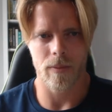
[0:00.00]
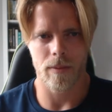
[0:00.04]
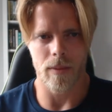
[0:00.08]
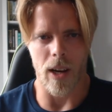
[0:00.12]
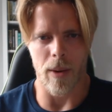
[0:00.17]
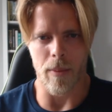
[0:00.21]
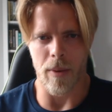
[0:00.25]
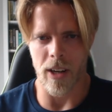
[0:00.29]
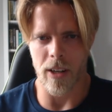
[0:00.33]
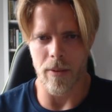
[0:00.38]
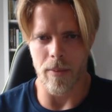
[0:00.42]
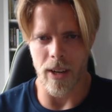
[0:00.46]

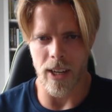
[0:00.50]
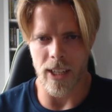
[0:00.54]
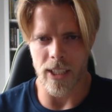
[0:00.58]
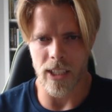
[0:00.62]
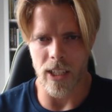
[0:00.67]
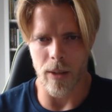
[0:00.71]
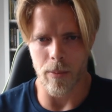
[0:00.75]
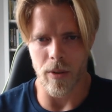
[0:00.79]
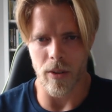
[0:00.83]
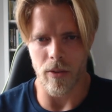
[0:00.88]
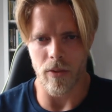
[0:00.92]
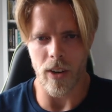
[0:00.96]
I might make a
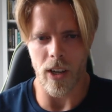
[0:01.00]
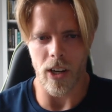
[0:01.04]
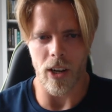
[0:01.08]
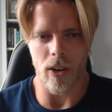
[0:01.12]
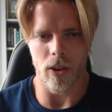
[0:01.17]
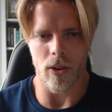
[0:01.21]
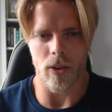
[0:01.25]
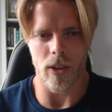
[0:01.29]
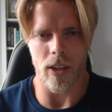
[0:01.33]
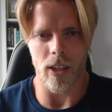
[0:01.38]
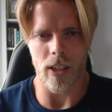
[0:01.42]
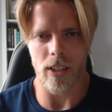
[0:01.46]
separate
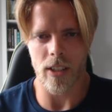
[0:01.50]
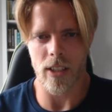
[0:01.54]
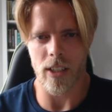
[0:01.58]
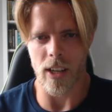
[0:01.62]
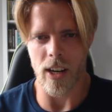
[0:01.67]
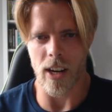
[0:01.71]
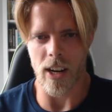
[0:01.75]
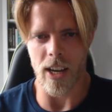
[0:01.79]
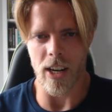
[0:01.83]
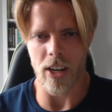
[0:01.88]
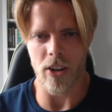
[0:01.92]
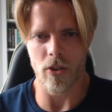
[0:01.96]
video on it
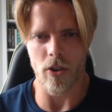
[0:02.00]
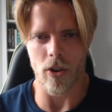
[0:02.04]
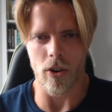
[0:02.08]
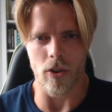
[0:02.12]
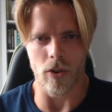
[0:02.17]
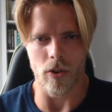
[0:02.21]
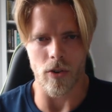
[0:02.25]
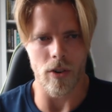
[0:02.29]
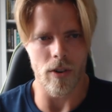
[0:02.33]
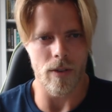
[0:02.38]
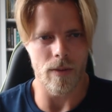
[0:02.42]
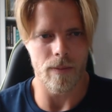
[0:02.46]
later
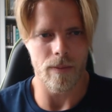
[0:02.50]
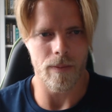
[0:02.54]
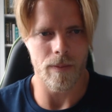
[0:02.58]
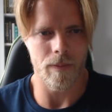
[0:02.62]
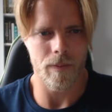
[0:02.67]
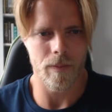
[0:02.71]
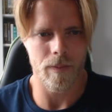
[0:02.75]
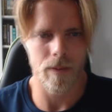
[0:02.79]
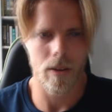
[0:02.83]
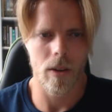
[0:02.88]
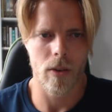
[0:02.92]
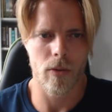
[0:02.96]
on.
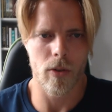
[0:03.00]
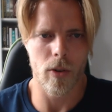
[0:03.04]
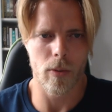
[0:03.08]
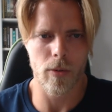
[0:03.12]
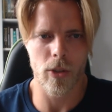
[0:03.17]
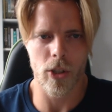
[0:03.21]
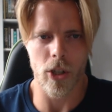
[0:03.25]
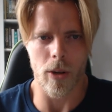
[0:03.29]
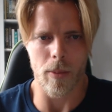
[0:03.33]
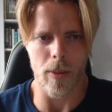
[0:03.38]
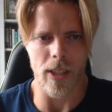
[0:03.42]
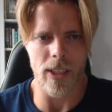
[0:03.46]
From
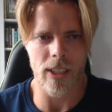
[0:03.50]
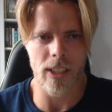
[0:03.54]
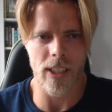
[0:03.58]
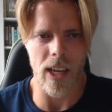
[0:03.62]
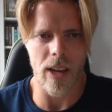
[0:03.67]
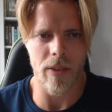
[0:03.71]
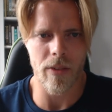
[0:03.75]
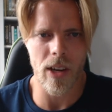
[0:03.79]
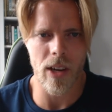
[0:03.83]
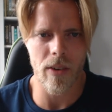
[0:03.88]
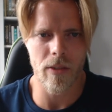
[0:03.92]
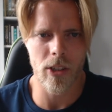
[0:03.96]
Thomas,
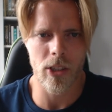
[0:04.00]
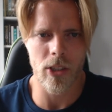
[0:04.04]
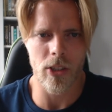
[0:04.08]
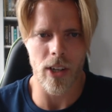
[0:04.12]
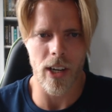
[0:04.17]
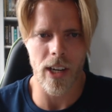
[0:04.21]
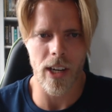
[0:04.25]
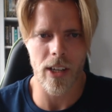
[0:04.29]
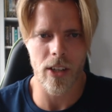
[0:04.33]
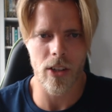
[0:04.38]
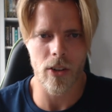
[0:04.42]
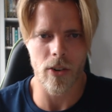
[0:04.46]
have you ever
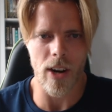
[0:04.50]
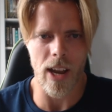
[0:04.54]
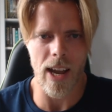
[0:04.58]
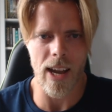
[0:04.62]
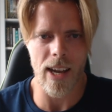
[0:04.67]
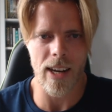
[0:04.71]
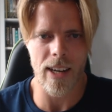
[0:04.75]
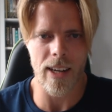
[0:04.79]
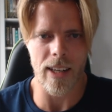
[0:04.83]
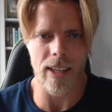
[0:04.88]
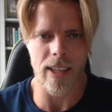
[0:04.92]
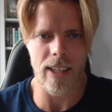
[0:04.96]
tried your
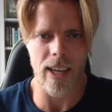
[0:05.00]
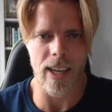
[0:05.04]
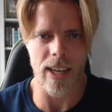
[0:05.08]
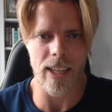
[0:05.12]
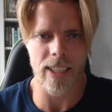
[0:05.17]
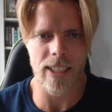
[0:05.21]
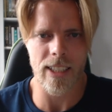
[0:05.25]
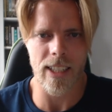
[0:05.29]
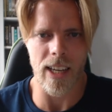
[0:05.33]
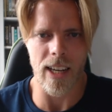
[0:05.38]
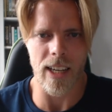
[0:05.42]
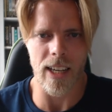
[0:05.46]
hand at
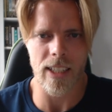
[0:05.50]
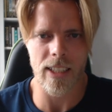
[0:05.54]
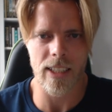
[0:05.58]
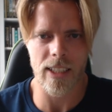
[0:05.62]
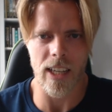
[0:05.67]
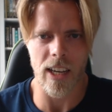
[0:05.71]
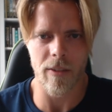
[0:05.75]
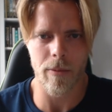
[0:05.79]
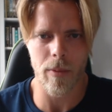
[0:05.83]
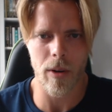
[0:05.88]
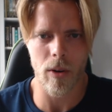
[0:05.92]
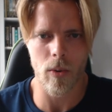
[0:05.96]
calisthenics?
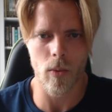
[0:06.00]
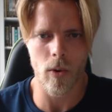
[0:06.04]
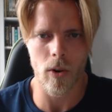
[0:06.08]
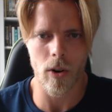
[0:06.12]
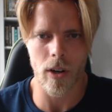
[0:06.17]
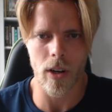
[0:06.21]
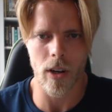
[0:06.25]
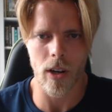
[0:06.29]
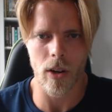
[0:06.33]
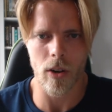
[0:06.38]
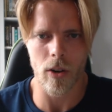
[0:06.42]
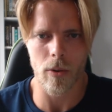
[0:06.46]
I've been
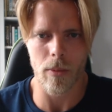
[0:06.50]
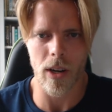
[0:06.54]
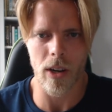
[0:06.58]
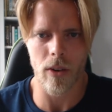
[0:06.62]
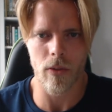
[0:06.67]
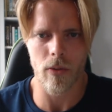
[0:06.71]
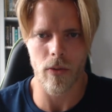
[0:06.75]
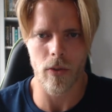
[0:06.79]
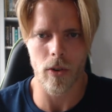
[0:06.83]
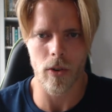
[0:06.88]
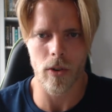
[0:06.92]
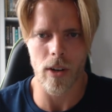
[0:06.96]
working on my
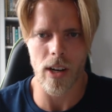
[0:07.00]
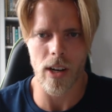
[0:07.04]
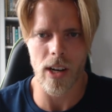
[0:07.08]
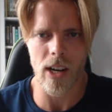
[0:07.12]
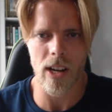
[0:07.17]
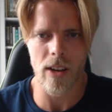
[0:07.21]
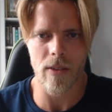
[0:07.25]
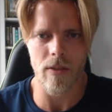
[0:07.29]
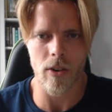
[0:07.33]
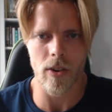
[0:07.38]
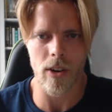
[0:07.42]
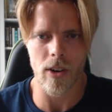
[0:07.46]
front
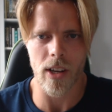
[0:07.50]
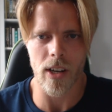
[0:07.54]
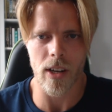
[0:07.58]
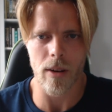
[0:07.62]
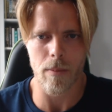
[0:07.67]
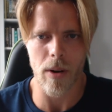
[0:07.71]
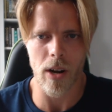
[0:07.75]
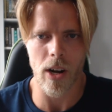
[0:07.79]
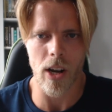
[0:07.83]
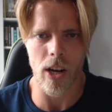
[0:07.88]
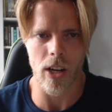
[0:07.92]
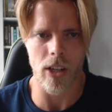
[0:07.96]
lever
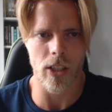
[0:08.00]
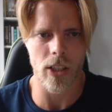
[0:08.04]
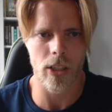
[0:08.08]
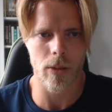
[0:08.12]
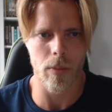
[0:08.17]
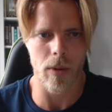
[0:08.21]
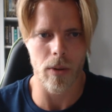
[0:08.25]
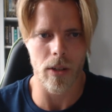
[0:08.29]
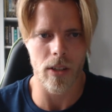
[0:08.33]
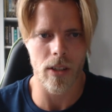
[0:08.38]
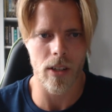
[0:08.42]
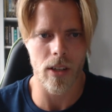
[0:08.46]
and planche,
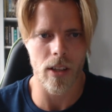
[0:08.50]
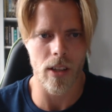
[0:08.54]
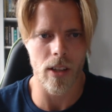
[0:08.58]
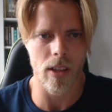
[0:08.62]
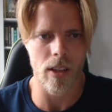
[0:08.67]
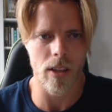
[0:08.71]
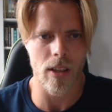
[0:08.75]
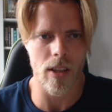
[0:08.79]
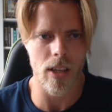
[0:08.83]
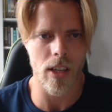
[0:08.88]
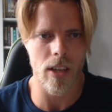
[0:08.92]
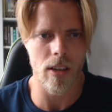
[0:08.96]
but
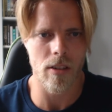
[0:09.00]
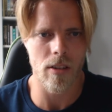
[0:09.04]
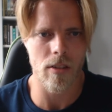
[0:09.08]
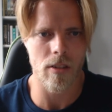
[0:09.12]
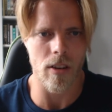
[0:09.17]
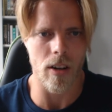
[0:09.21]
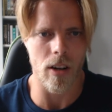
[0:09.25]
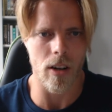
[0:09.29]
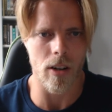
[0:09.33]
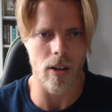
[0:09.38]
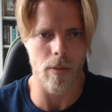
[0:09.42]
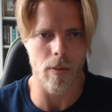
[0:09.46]
these
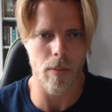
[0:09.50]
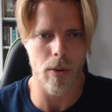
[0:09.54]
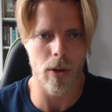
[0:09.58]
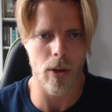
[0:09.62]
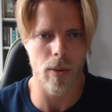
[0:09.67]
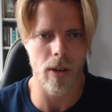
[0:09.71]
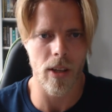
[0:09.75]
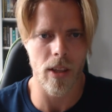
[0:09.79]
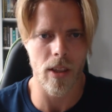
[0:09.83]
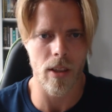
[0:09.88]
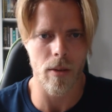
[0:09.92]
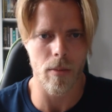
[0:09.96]
are
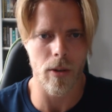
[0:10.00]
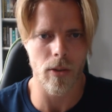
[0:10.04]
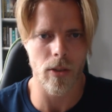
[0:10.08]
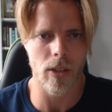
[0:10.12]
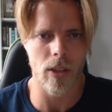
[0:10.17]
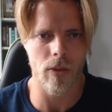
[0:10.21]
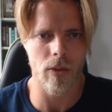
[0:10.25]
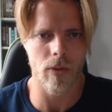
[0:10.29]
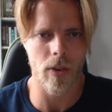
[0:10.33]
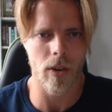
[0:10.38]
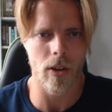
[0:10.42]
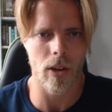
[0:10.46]
probably the most
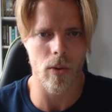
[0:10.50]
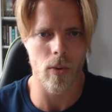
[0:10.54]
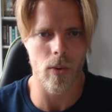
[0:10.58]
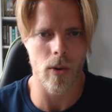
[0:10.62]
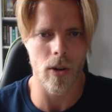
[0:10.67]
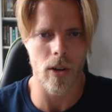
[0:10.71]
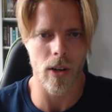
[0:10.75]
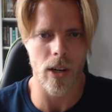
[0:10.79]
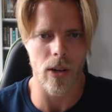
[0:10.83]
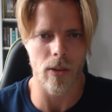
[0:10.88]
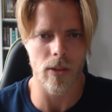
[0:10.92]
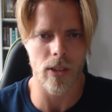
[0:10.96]
difficult
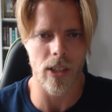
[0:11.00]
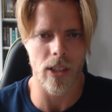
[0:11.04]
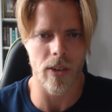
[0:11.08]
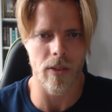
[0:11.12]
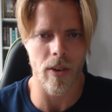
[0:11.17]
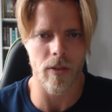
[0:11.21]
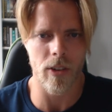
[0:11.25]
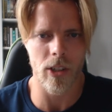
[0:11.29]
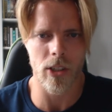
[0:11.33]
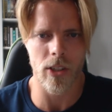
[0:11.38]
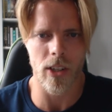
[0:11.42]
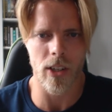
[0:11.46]
workouts I've
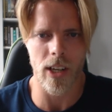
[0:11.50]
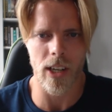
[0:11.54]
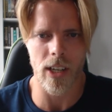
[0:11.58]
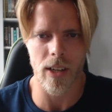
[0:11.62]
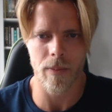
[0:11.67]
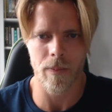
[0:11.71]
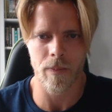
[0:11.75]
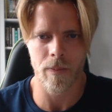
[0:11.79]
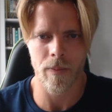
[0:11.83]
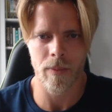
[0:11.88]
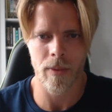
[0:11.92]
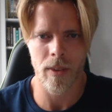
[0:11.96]
ever
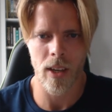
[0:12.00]
tried.